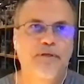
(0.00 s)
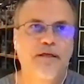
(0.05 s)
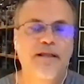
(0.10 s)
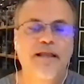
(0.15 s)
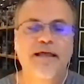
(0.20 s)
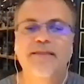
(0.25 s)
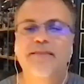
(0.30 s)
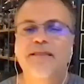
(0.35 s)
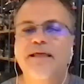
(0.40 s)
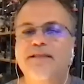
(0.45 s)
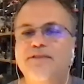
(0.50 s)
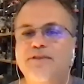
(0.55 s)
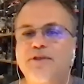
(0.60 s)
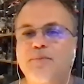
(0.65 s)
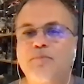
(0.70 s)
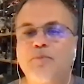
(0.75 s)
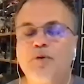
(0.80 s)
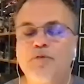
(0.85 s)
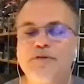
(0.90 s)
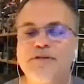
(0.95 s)
like it,
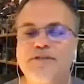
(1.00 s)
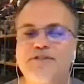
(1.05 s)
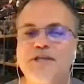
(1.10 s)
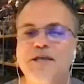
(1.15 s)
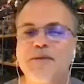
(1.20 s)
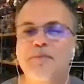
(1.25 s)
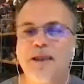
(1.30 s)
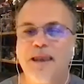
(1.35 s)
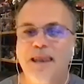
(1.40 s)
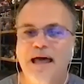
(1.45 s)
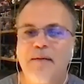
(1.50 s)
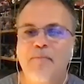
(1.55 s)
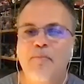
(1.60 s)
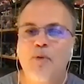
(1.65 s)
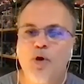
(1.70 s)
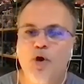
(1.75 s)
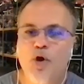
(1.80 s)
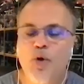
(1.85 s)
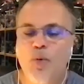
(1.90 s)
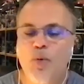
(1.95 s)
the movies seem a lot
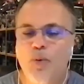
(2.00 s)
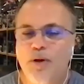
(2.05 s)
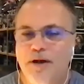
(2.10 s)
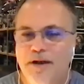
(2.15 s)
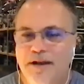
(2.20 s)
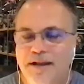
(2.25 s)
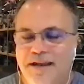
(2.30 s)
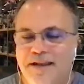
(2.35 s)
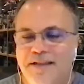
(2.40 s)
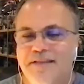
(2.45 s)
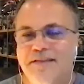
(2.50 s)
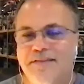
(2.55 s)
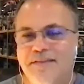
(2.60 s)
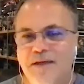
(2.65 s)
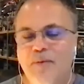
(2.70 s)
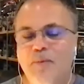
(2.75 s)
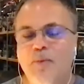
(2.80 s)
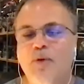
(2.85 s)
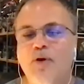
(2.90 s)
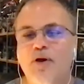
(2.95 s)
more coordinated than
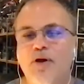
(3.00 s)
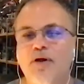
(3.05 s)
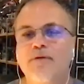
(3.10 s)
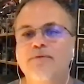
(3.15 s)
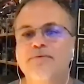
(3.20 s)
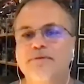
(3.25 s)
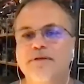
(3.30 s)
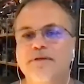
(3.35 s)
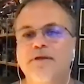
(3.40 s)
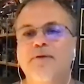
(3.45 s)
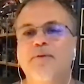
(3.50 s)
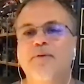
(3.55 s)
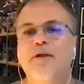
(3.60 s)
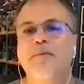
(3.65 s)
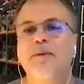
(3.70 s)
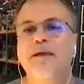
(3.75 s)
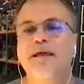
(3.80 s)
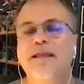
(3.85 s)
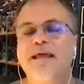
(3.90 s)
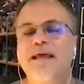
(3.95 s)
they were. You know what
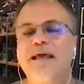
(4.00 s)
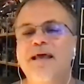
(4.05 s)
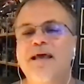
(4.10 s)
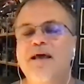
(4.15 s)
I mean?